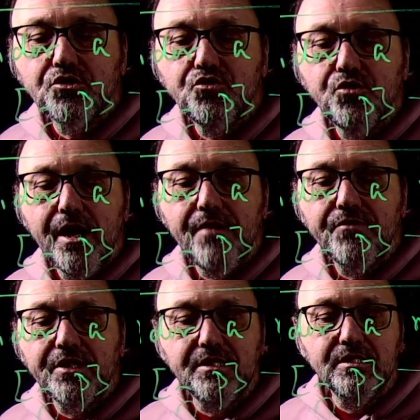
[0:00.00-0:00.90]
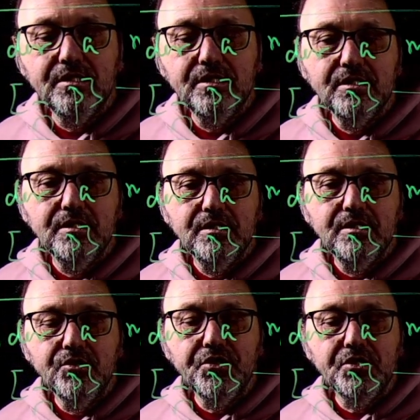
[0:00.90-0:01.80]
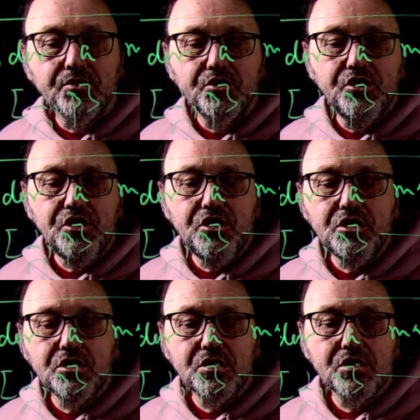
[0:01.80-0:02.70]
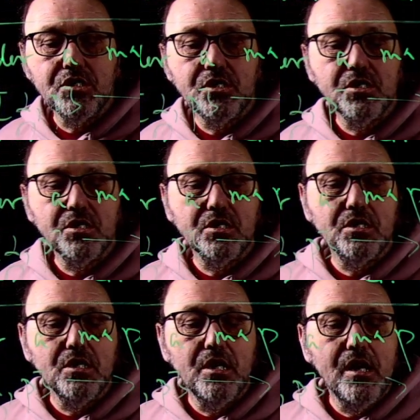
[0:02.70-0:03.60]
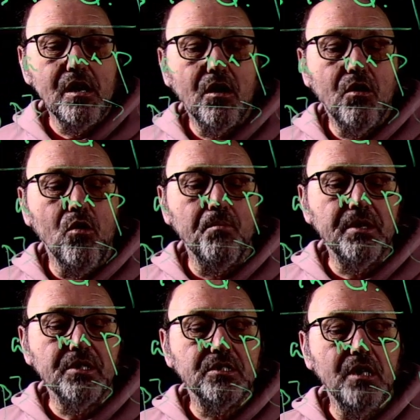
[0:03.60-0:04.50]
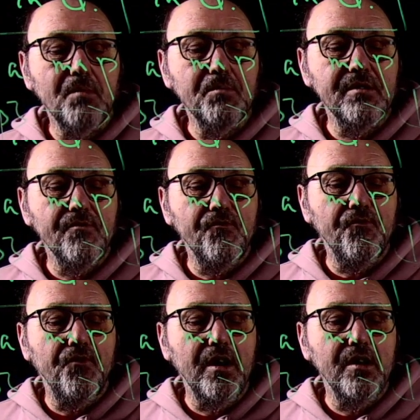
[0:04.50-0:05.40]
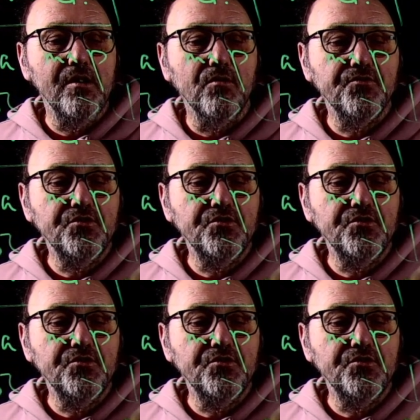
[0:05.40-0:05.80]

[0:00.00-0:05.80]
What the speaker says: to every real t a complex number phi of.